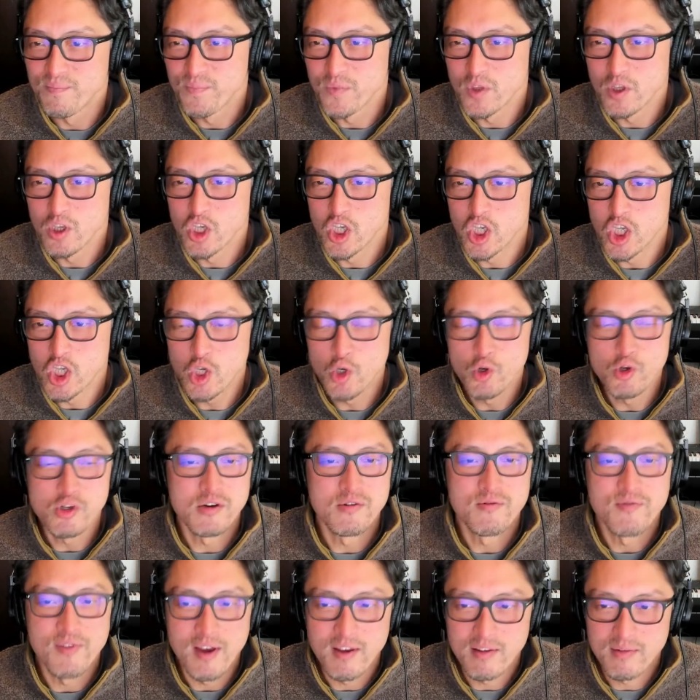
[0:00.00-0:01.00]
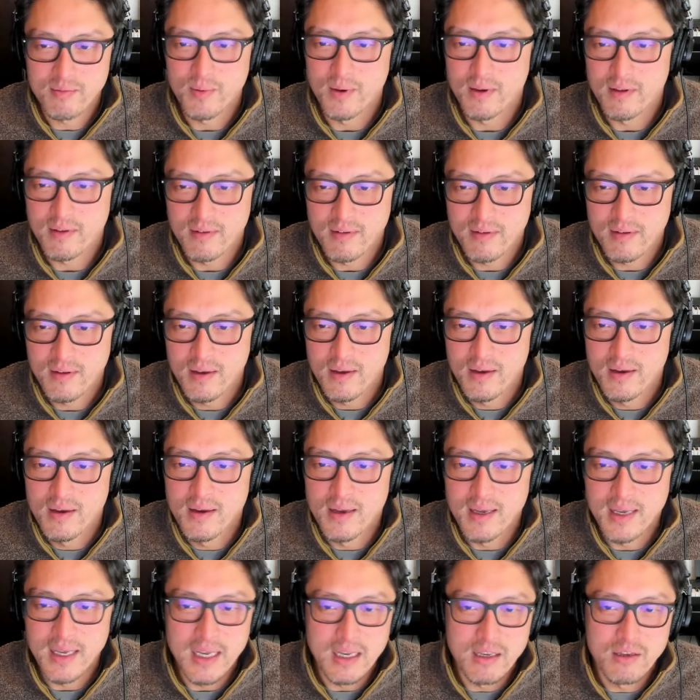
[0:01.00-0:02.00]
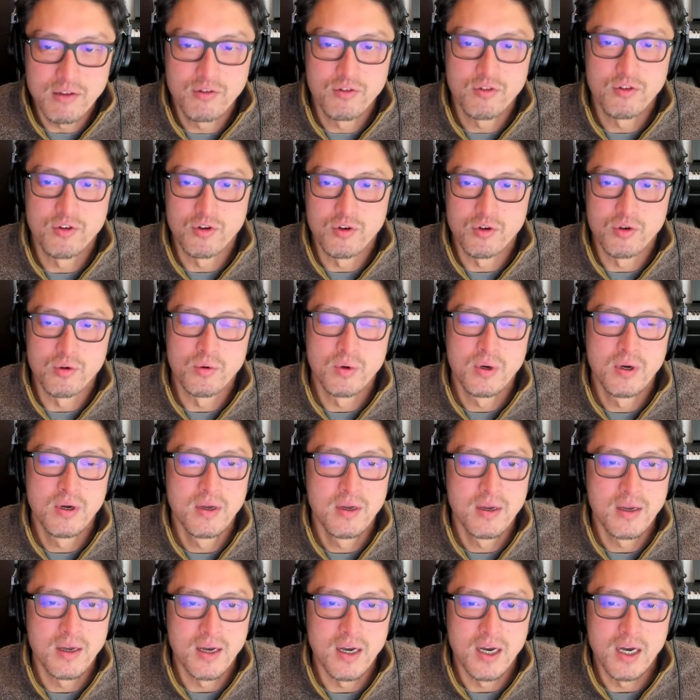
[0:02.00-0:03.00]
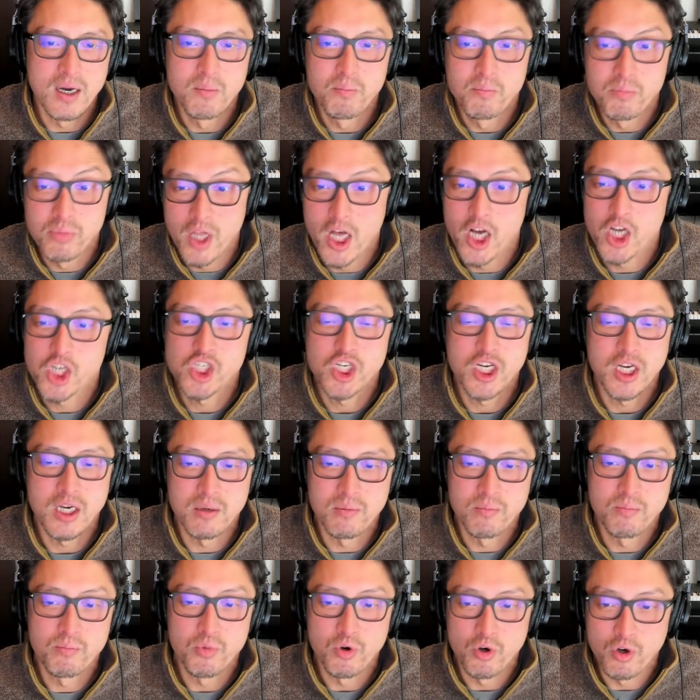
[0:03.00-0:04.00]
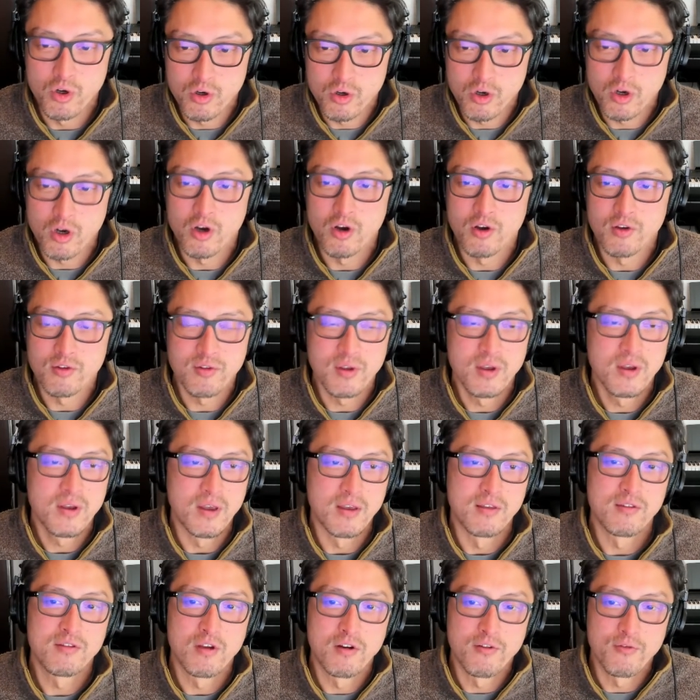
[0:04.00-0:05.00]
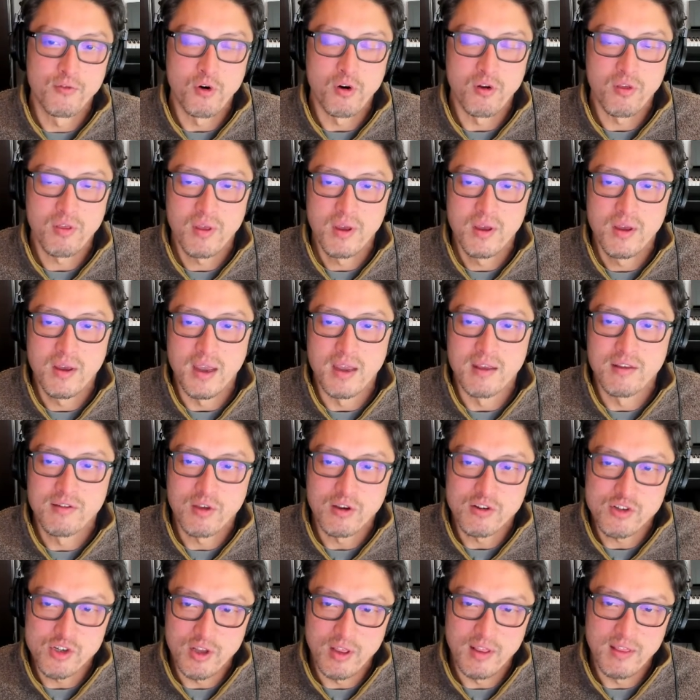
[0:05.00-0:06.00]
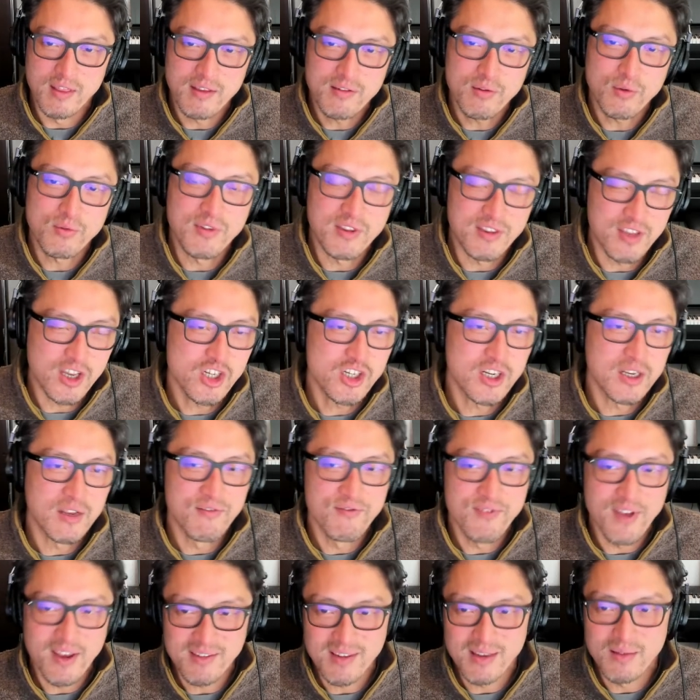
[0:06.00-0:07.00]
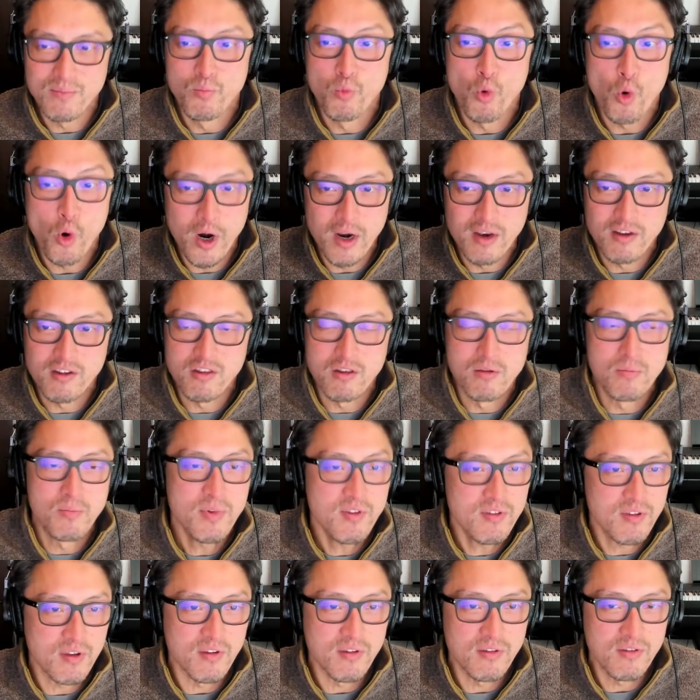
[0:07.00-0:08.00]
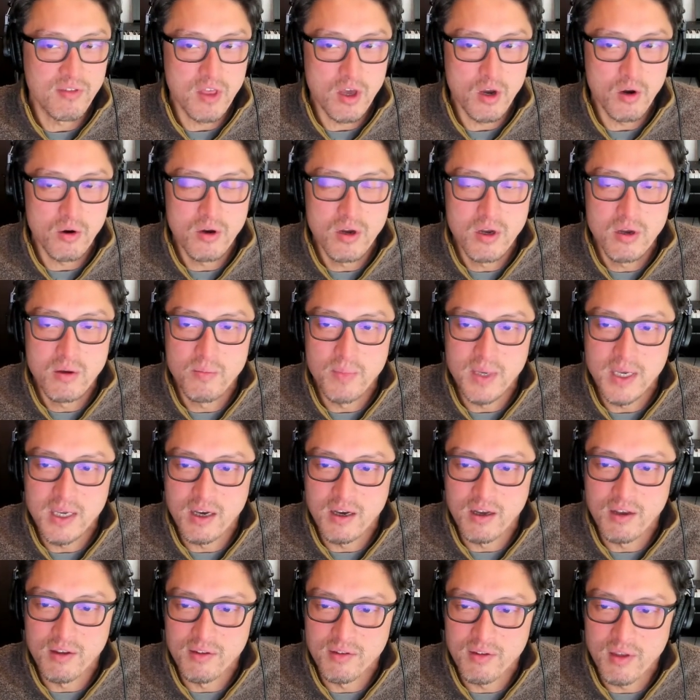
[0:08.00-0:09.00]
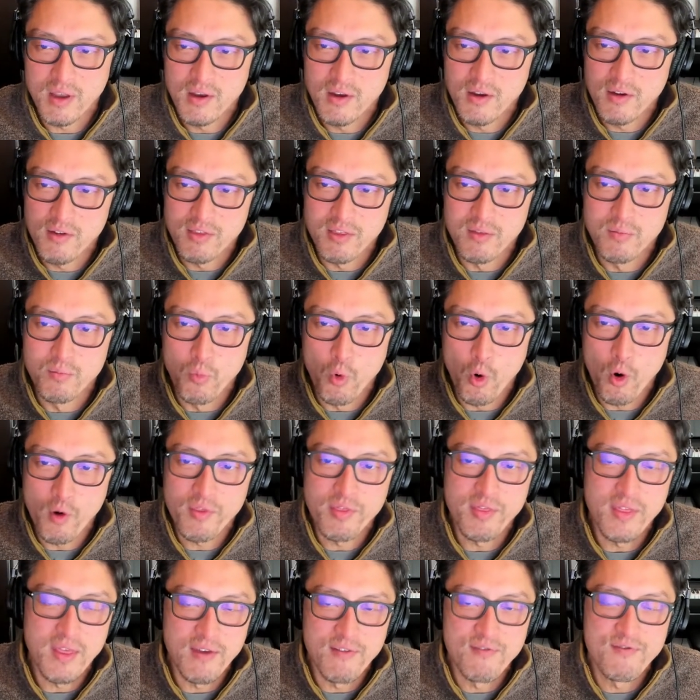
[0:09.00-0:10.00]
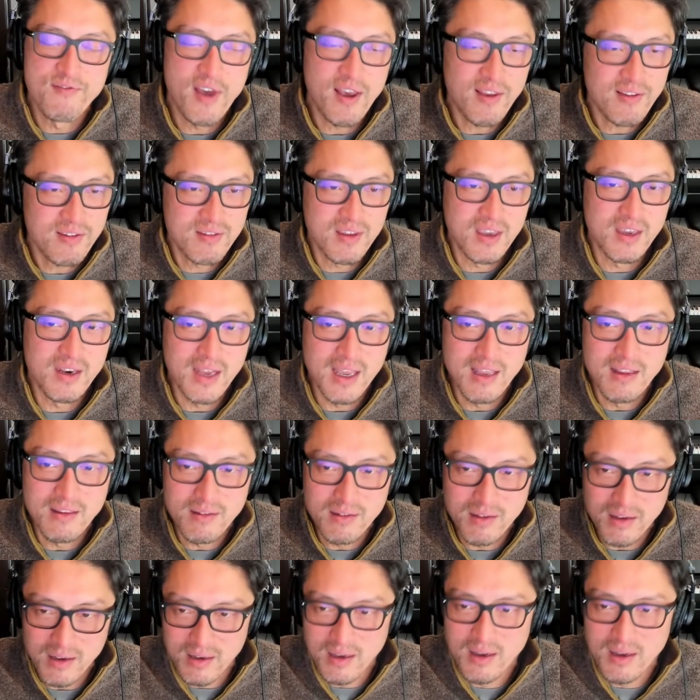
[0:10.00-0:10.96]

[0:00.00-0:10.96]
huge investments into blockchain protocols and so forth. And essentially, this was essentially investing more into their business, though, because the more that they invested into